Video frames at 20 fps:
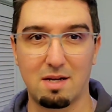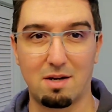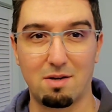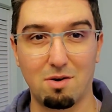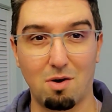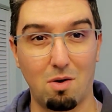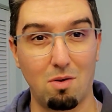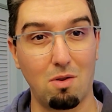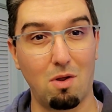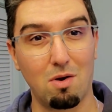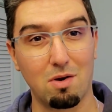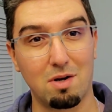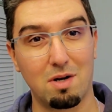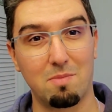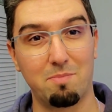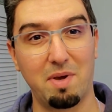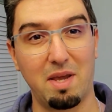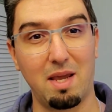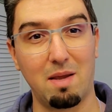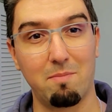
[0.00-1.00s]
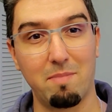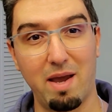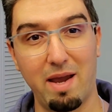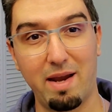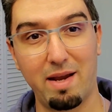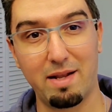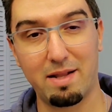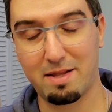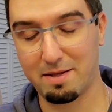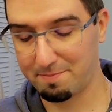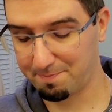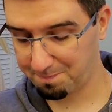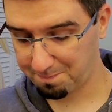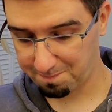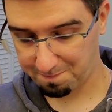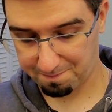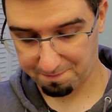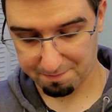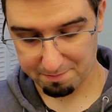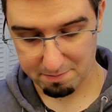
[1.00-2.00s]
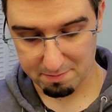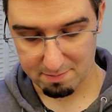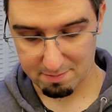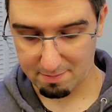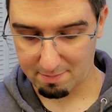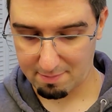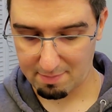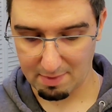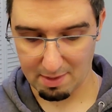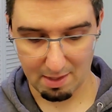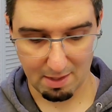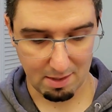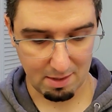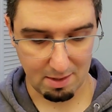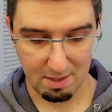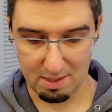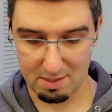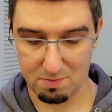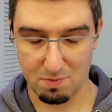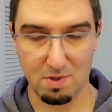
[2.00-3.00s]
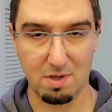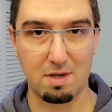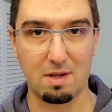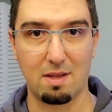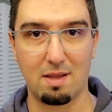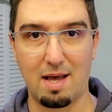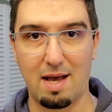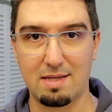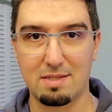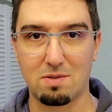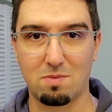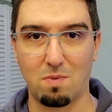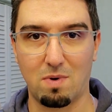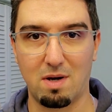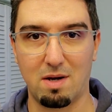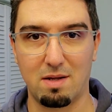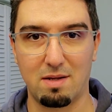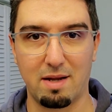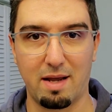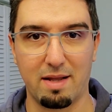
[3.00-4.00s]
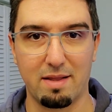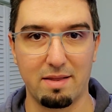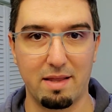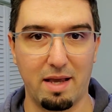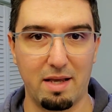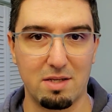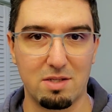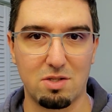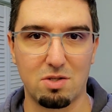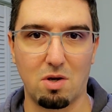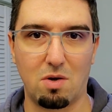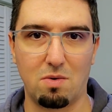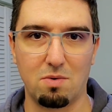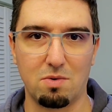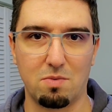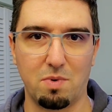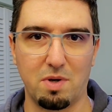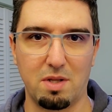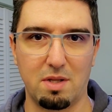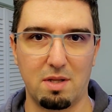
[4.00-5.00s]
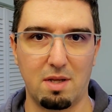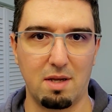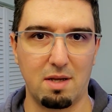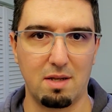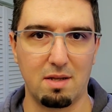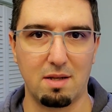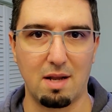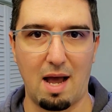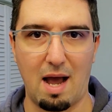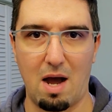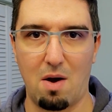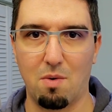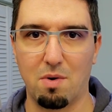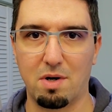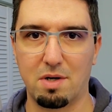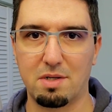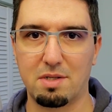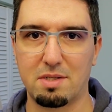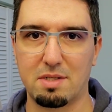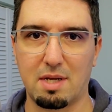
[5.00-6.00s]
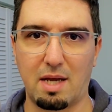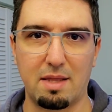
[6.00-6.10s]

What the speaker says: are no longer being made. These were the last one and they sold within hours.